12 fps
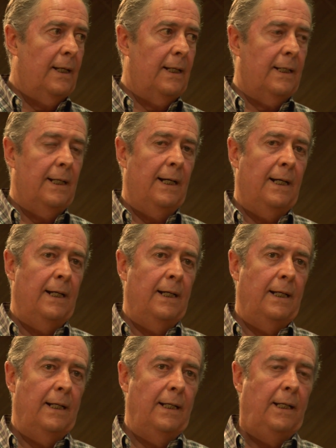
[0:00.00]
And
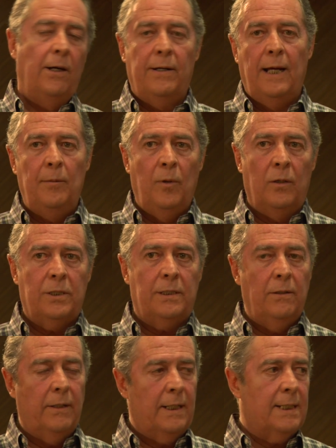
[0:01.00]
year, 9 months
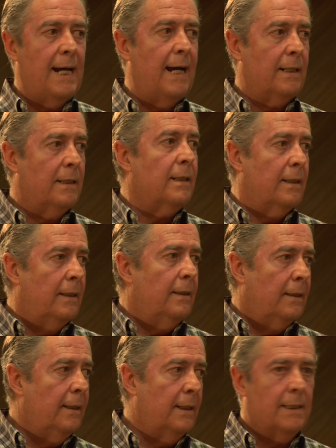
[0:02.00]
is not exact,
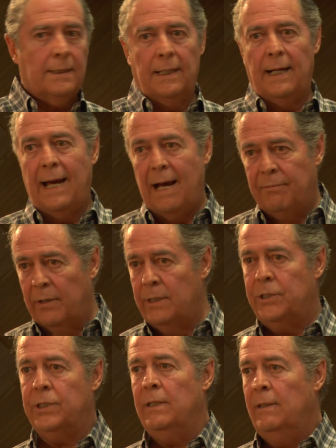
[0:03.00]
it's
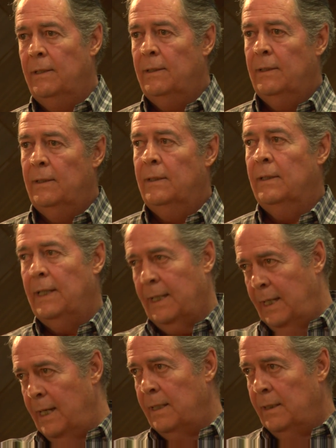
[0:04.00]
average.
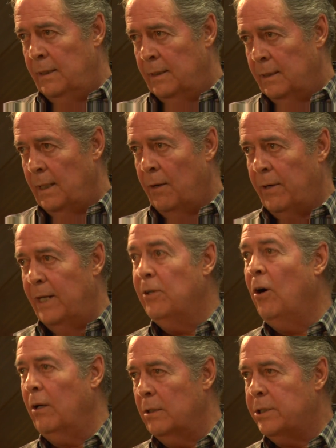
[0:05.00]
Again, our
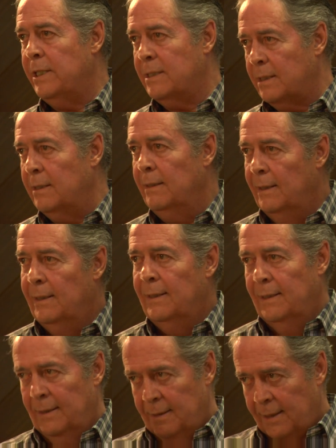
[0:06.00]
ethnologist
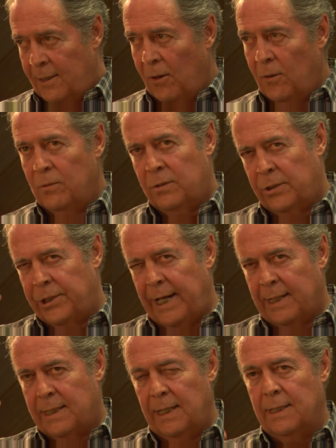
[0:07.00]
goes,
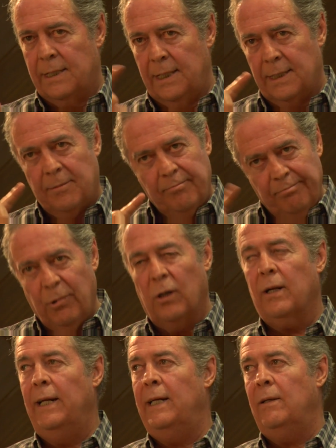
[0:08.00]
checks it, and says,
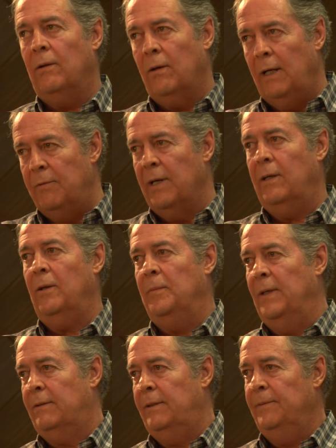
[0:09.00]
bottle it or leave it another
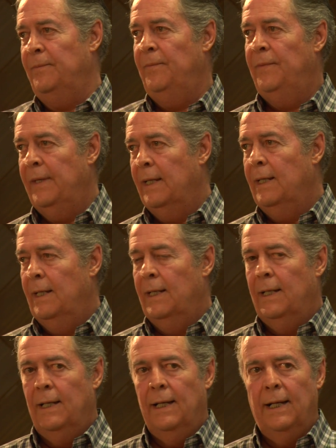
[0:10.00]

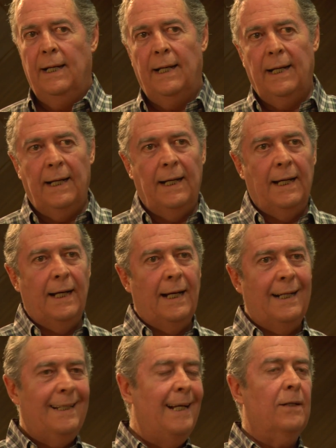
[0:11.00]
month.
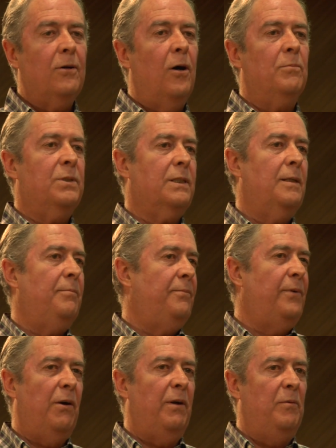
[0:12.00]
And then comes the
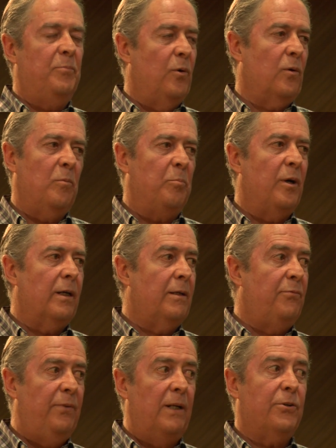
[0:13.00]
very important part,
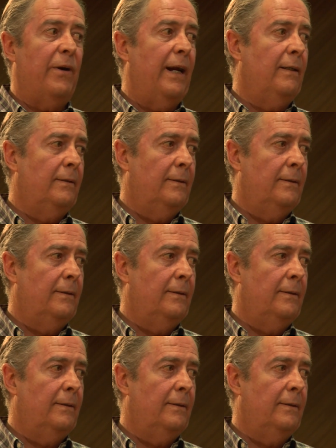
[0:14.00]
the filtering.